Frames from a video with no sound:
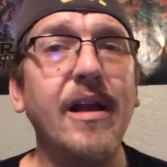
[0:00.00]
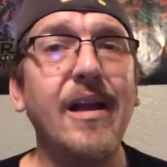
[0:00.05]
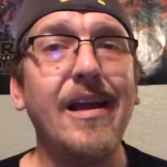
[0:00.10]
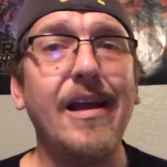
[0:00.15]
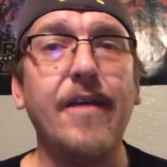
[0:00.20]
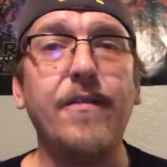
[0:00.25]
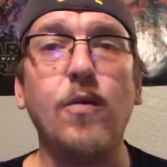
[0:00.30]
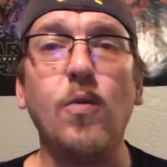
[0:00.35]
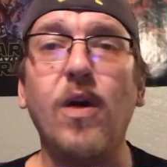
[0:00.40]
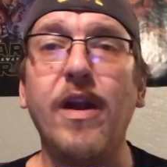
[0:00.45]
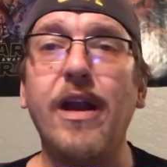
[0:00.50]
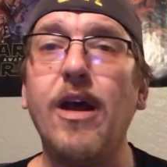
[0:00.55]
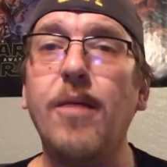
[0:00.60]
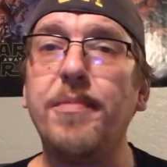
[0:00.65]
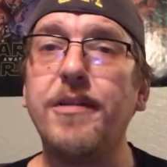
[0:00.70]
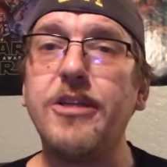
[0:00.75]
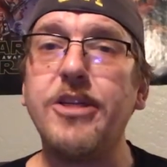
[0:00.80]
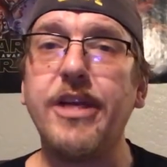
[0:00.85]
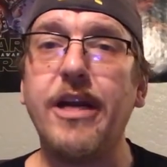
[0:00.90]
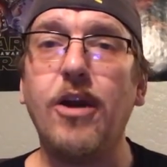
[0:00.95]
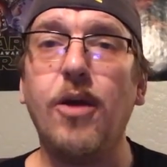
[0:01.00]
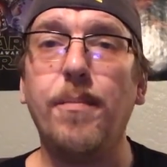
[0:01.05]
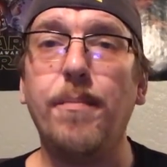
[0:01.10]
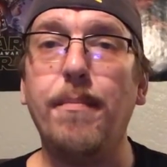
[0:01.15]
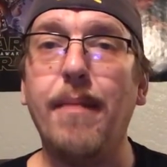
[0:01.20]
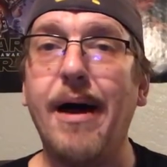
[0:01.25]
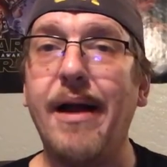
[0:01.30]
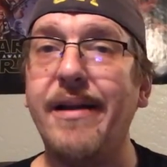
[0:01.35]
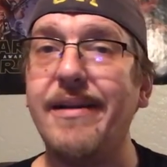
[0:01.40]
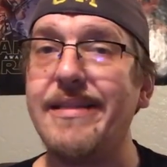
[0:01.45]
If you want to help the channel
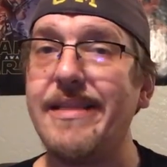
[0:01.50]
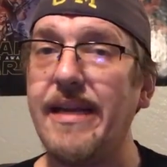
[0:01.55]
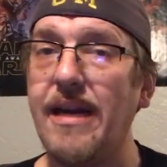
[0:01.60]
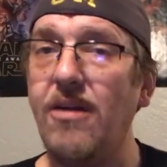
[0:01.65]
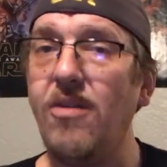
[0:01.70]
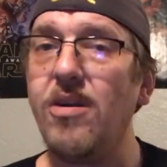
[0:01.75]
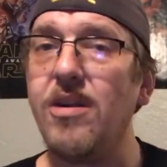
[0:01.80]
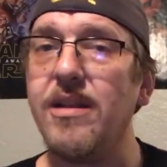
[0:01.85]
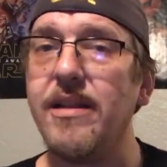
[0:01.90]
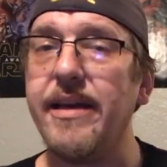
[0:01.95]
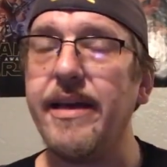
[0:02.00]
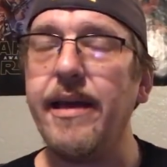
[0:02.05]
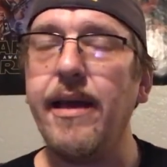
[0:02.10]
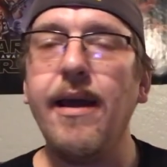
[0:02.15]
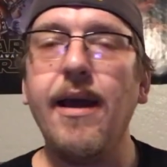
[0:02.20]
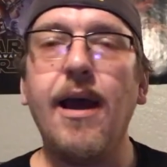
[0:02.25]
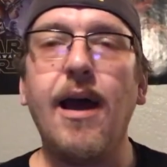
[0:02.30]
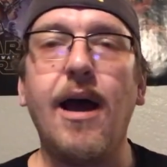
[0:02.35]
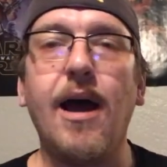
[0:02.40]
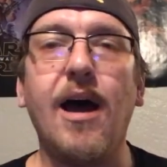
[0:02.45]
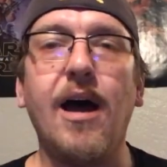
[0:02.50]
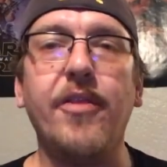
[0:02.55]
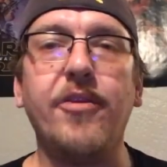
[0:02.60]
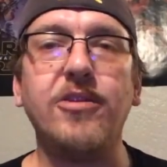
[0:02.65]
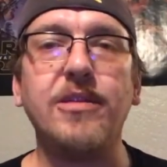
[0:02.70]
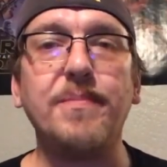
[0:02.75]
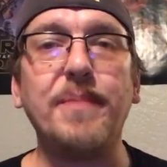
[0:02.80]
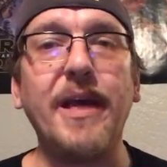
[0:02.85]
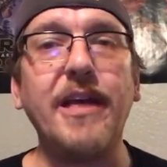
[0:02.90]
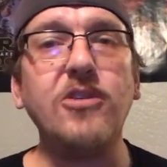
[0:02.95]
monetarily, uh, there's a
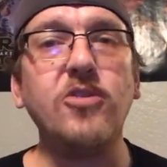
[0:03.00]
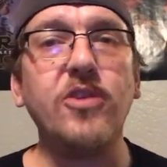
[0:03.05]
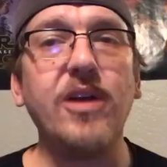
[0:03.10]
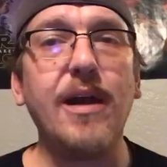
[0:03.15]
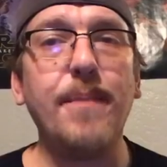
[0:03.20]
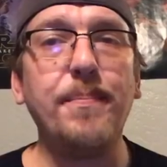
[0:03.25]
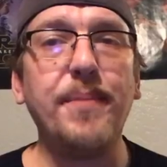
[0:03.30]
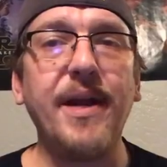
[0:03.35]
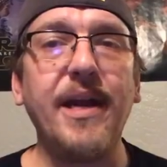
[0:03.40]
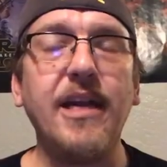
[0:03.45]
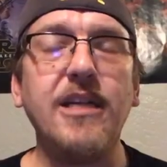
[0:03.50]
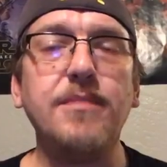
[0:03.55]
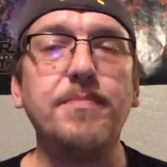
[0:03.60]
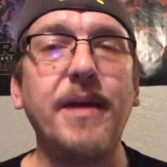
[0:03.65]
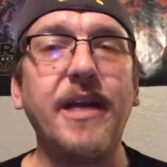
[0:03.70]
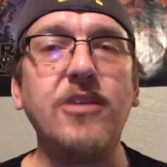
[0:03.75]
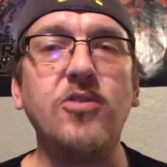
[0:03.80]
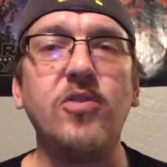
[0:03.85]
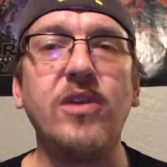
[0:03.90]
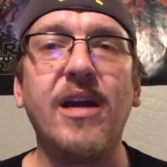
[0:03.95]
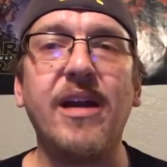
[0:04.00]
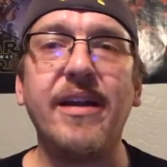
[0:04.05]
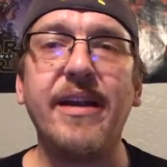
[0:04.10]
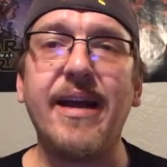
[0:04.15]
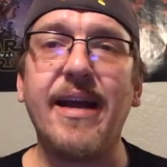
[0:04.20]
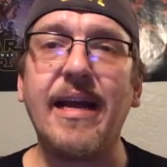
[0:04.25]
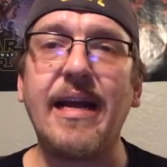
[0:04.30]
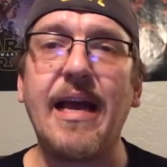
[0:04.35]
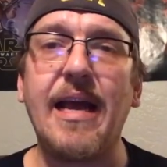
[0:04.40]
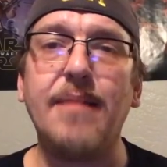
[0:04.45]
Patreon page,
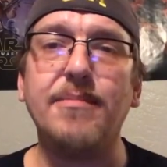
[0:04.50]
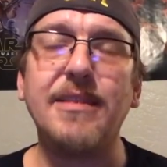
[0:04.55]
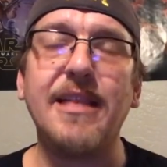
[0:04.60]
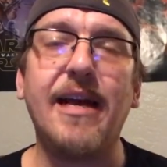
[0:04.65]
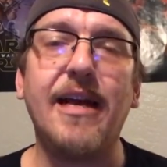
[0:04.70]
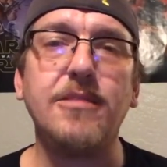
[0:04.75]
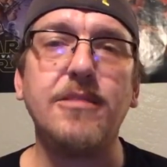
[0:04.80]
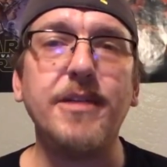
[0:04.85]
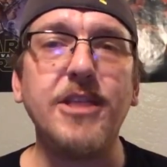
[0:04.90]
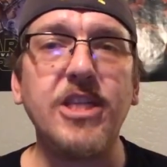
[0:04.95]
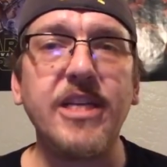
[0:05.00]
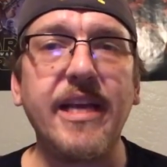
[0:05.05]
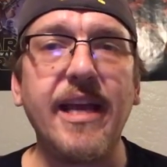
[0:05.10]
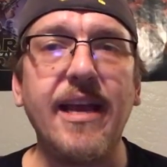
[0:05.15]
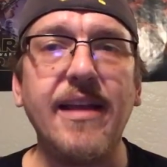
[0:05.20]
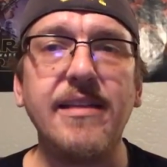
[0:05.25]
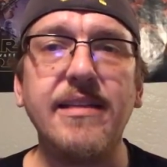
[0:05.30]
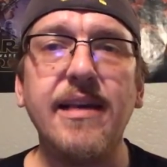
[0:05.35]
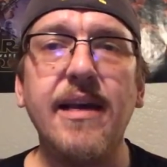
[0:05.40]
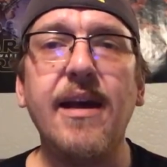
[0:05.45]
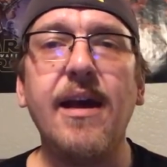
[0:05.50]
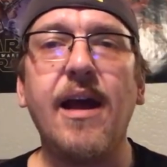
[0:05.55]
patreon.com slash Michikent.